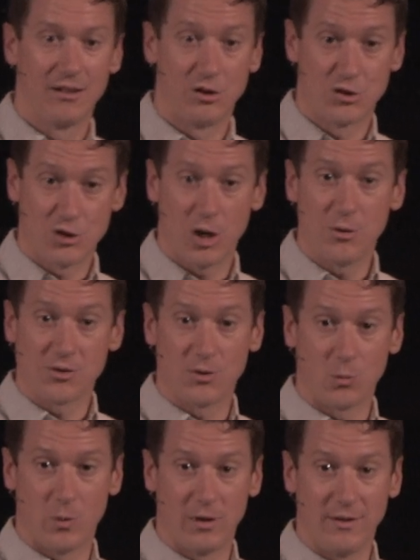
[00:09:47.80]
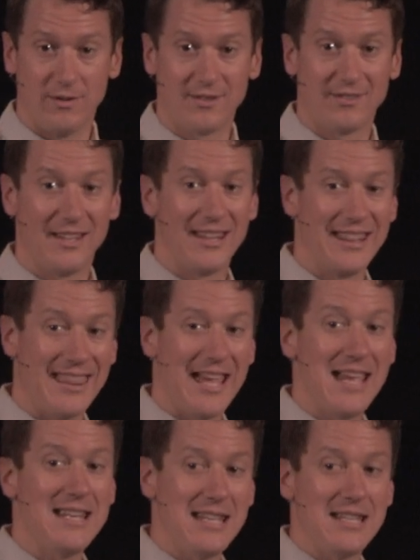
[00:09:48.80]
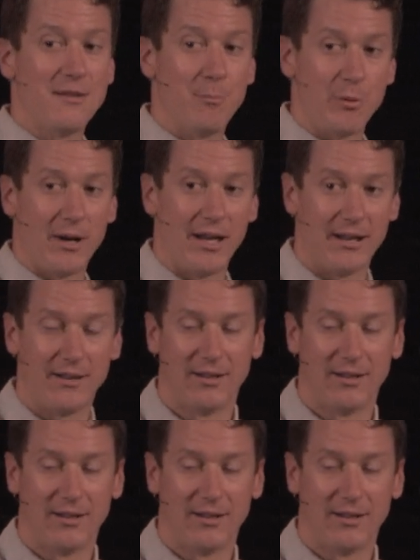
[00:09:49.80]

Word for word: the chosen ones, they need the bread.